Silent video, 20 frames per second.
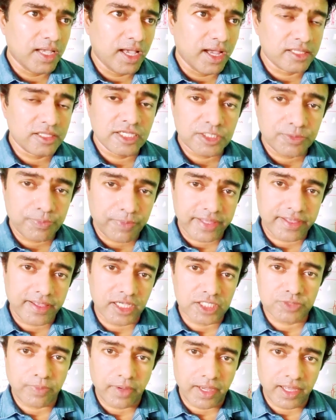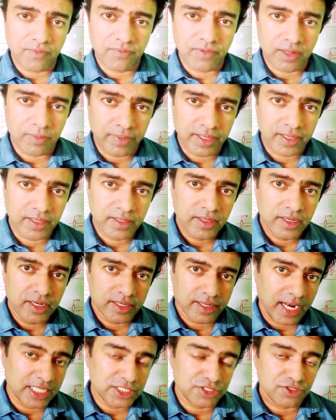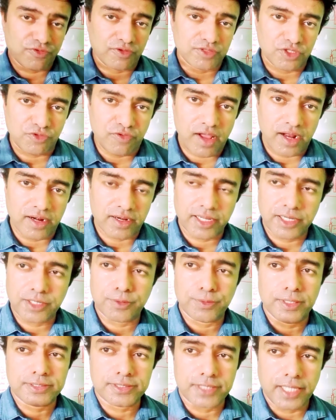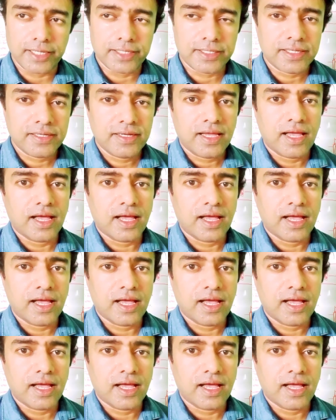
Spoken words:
and this precast pile will be transferred from the factory to the site,